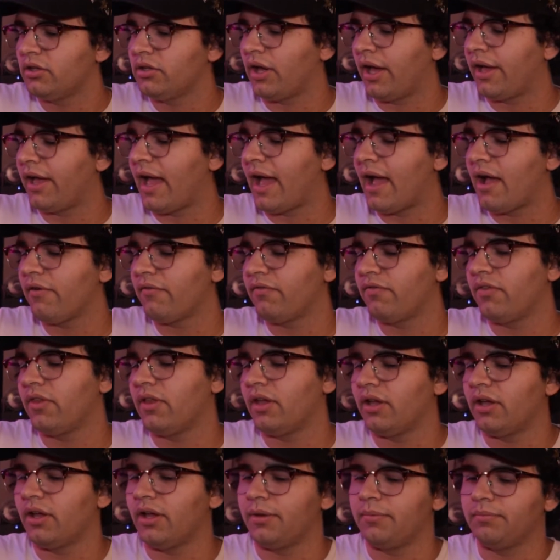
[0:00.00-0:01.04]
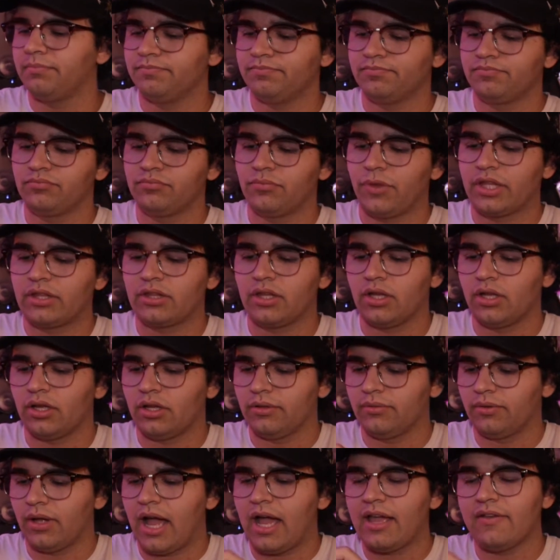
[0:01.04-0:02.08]
I have the
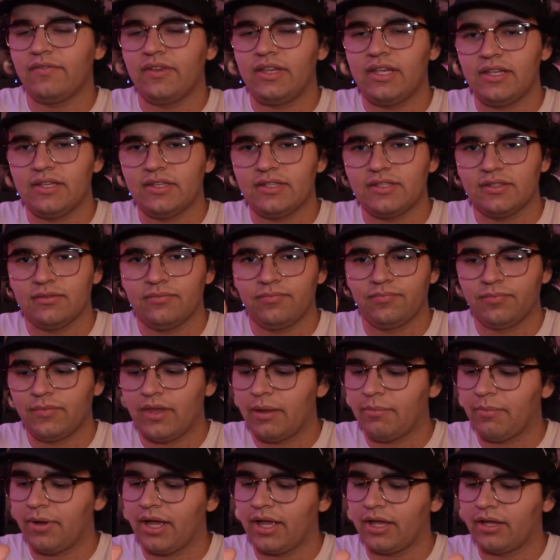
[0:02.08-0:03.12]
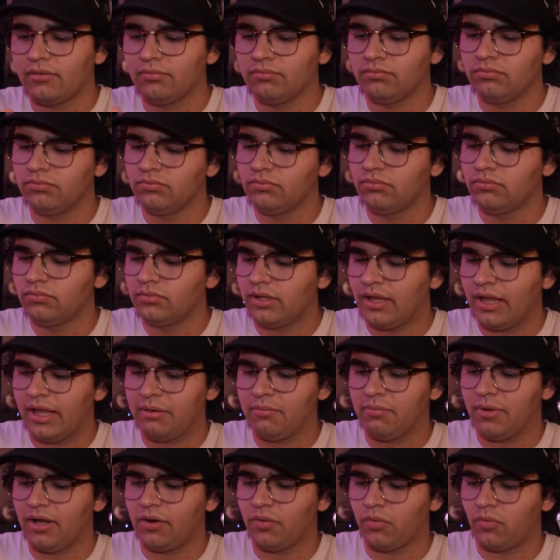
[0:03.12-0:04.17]
IVs in
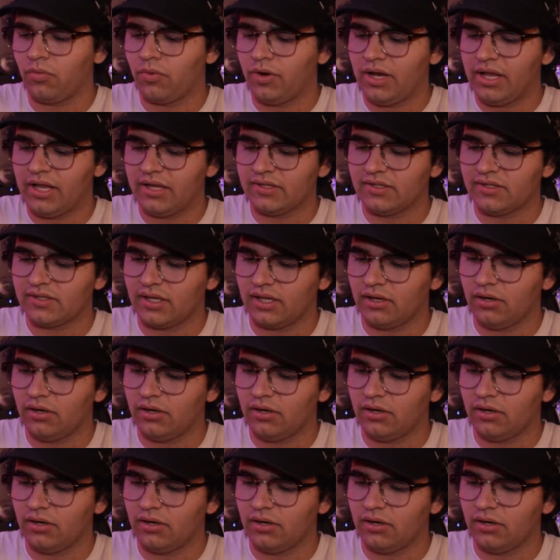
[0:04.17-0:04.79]
my wrist.